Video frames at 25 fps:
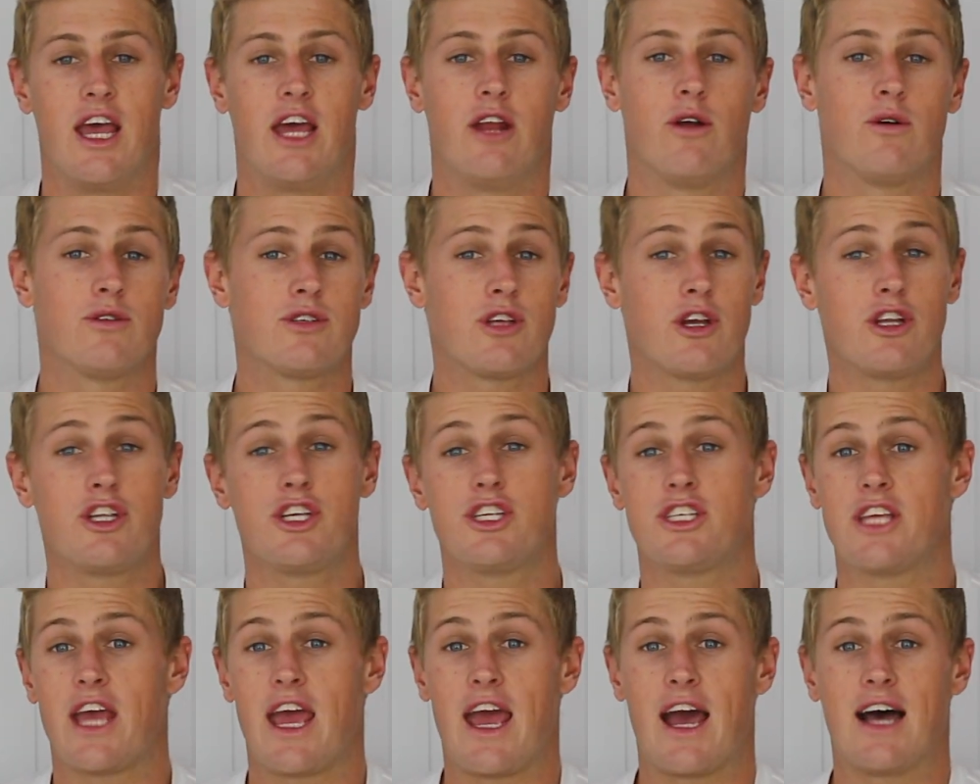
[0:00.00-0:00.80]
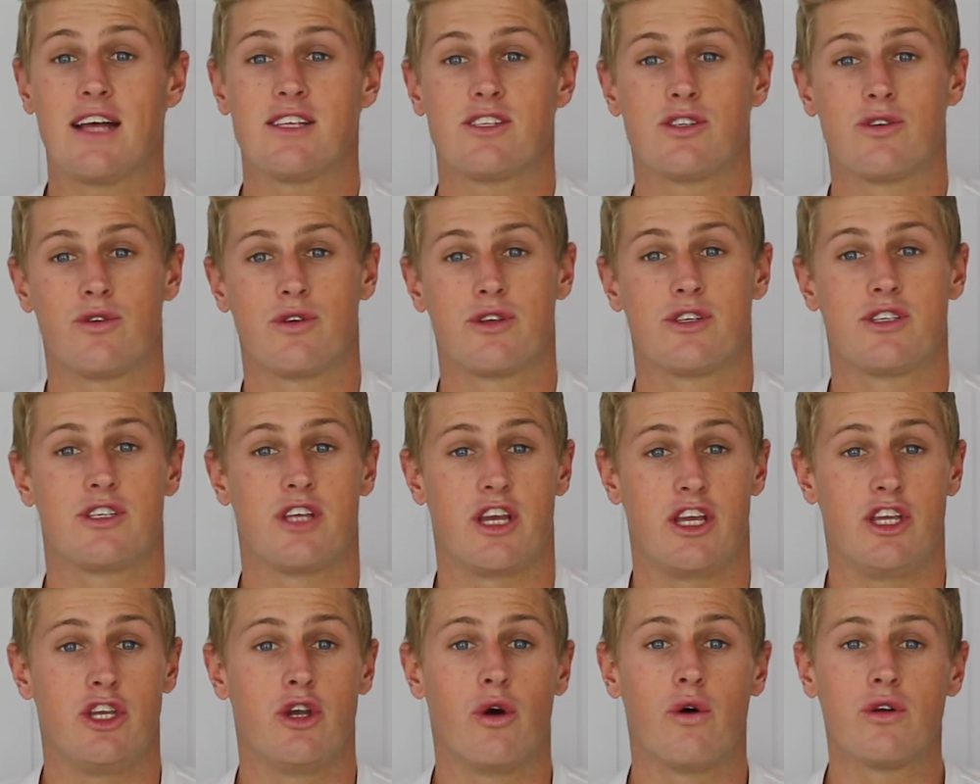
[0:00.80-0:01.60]
It also just outsources
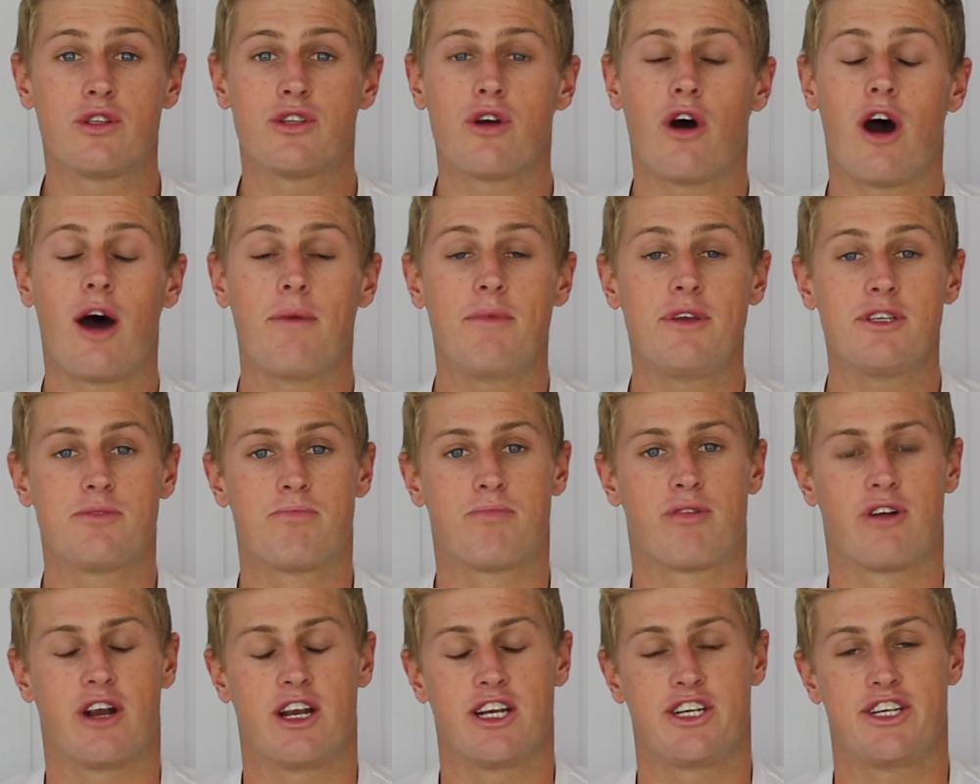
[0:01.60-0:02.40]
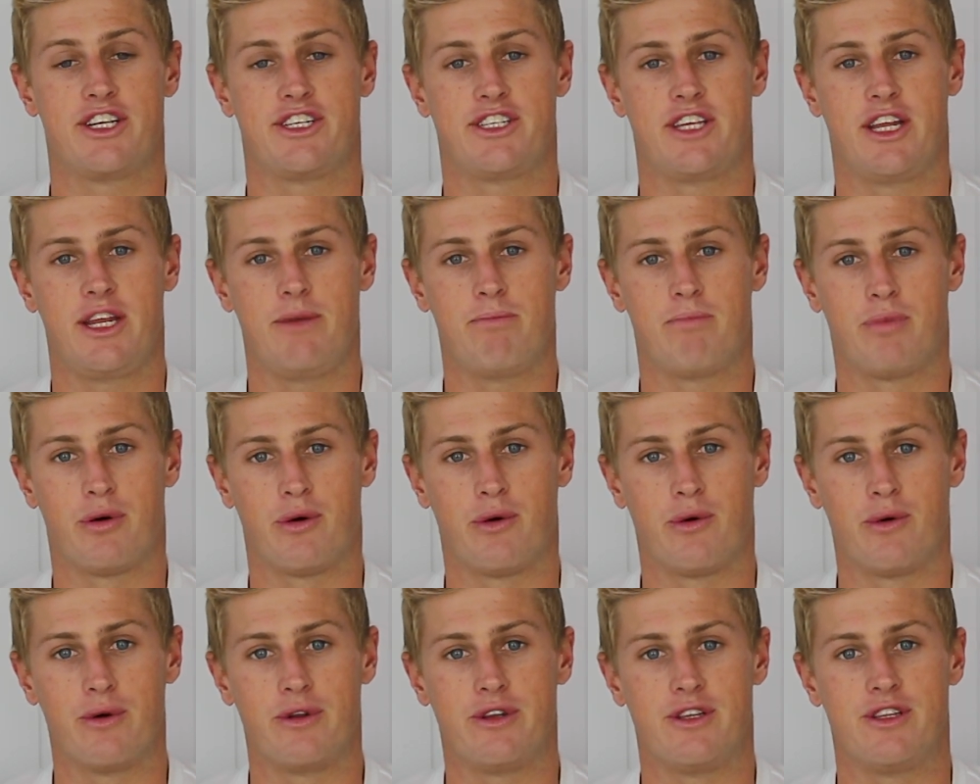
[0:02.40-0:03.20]
it. Your time is precious and
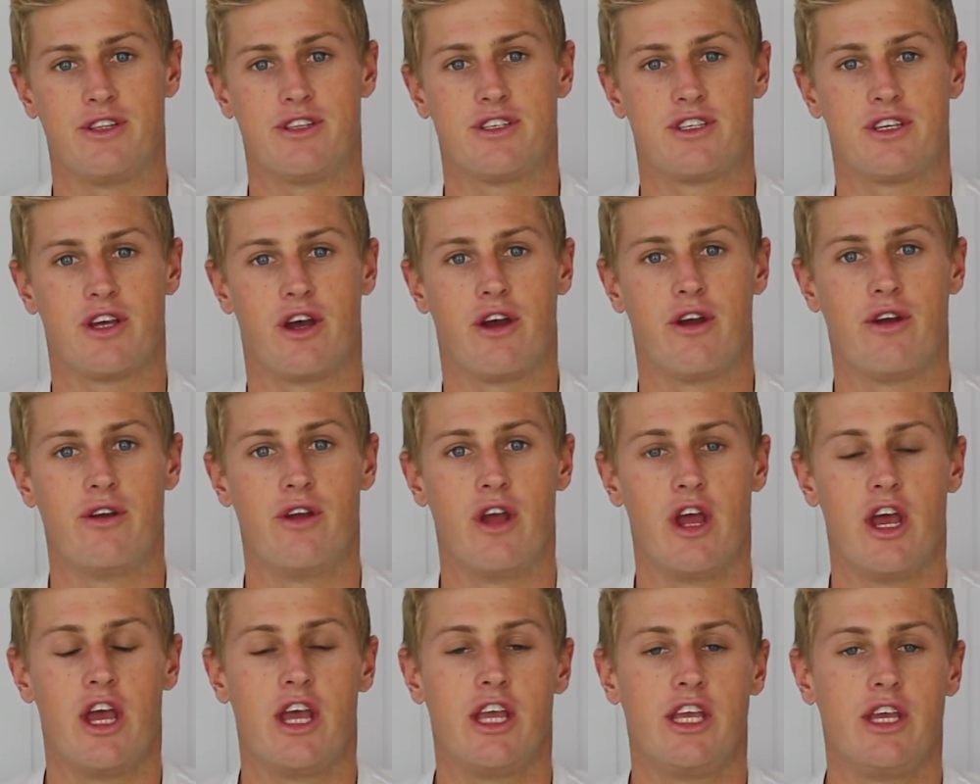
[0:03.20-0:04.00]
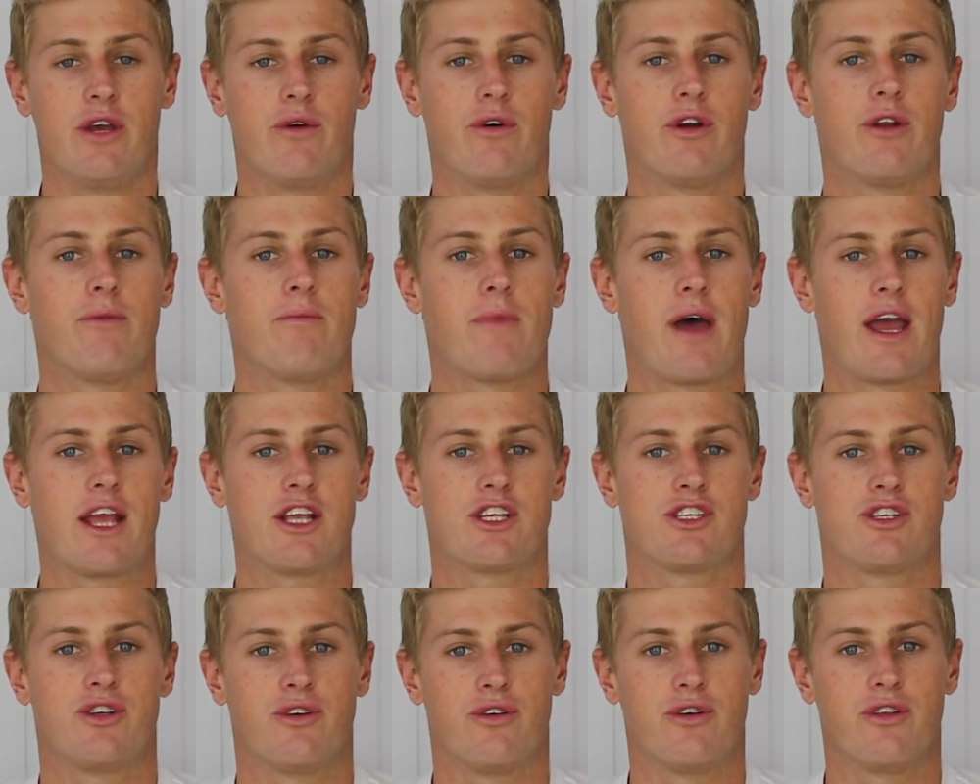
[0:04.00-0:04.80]
important, so you want to
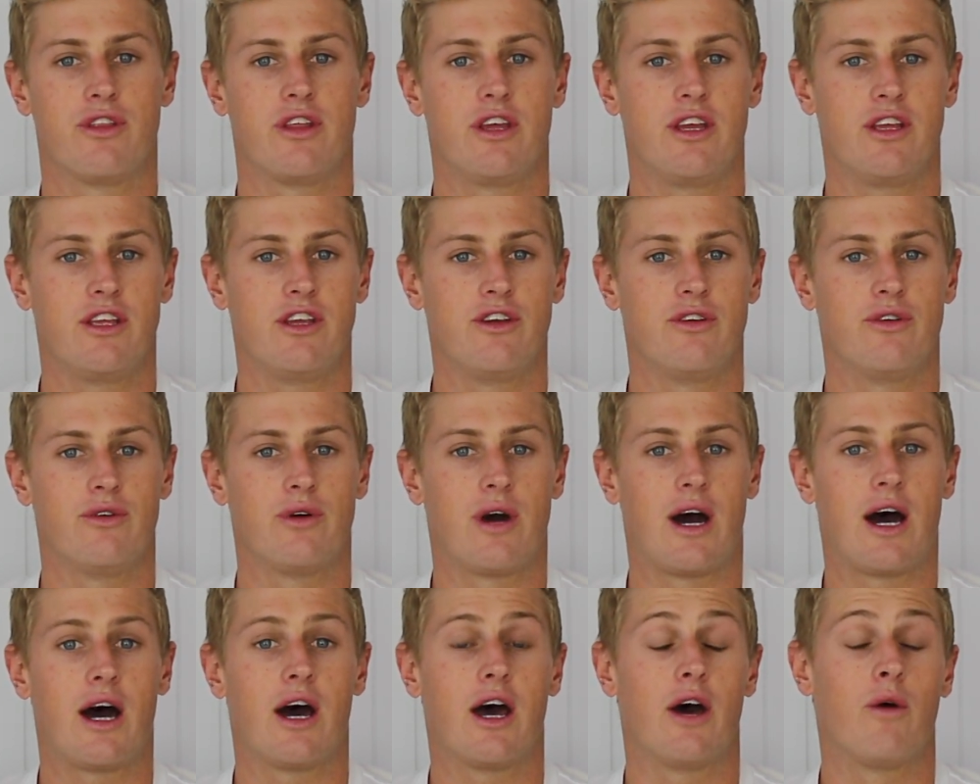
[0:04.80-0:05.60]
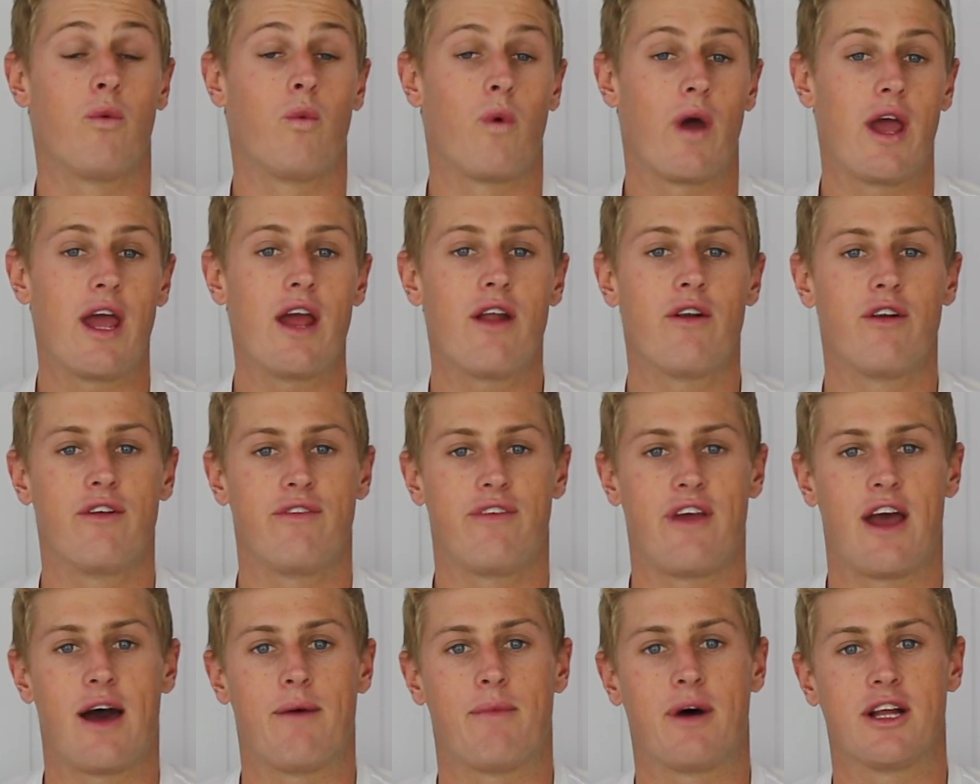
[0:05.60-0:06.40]
make sure that you are aware
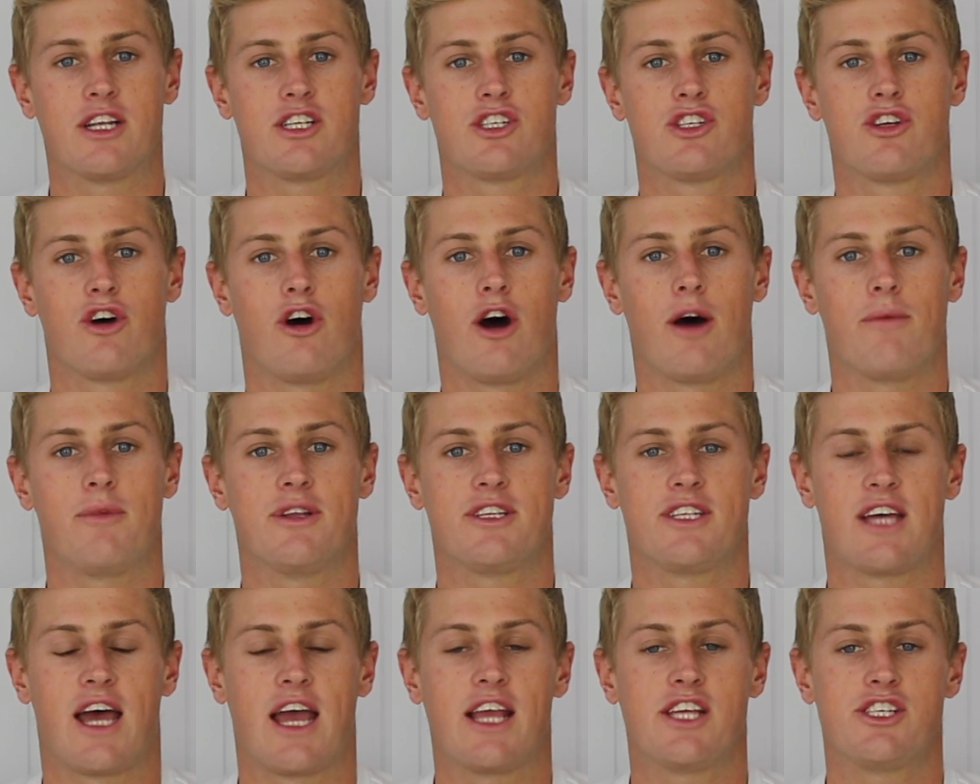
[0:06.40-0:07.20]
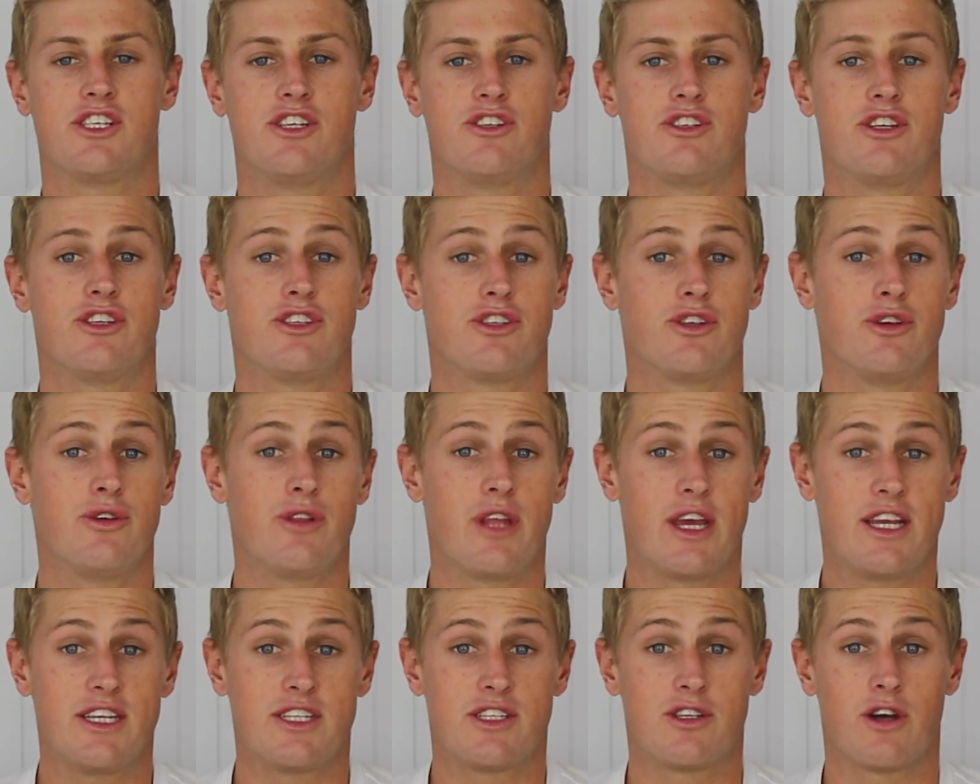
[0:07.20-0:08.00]
of how much time it takes you to do
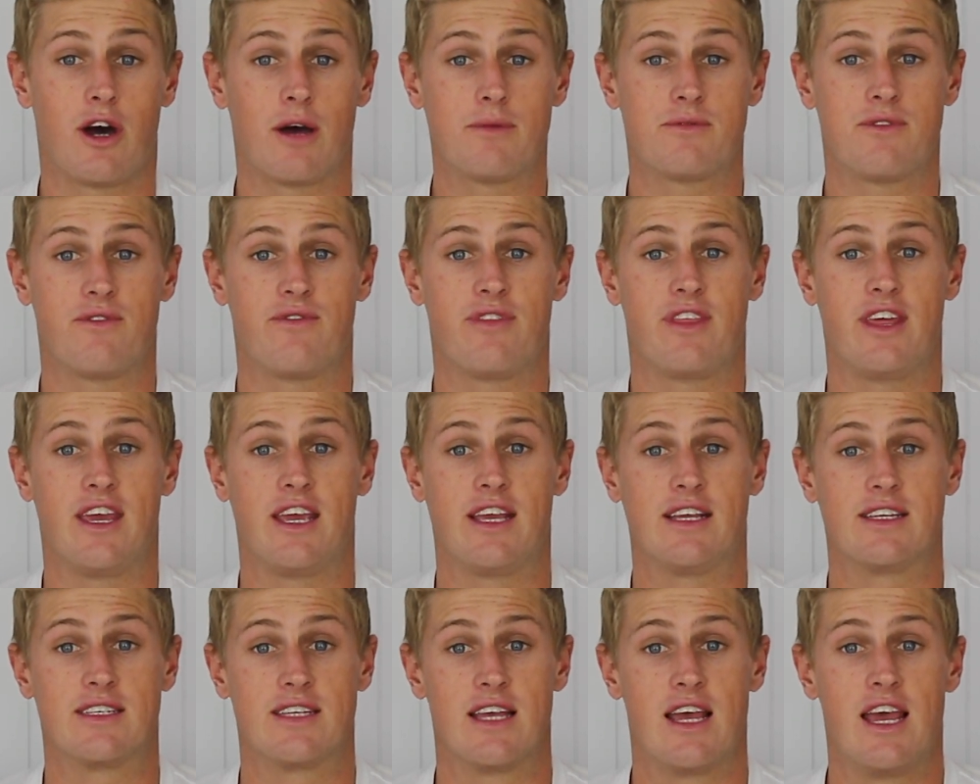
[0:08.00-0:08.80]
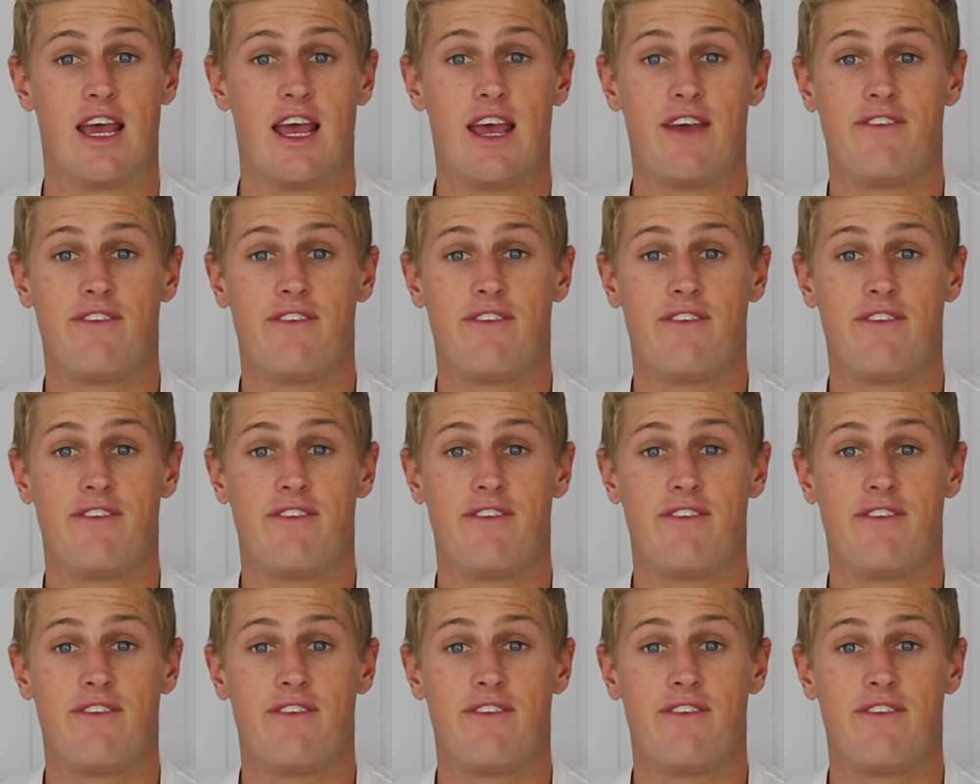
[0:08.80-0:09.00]
these types of things.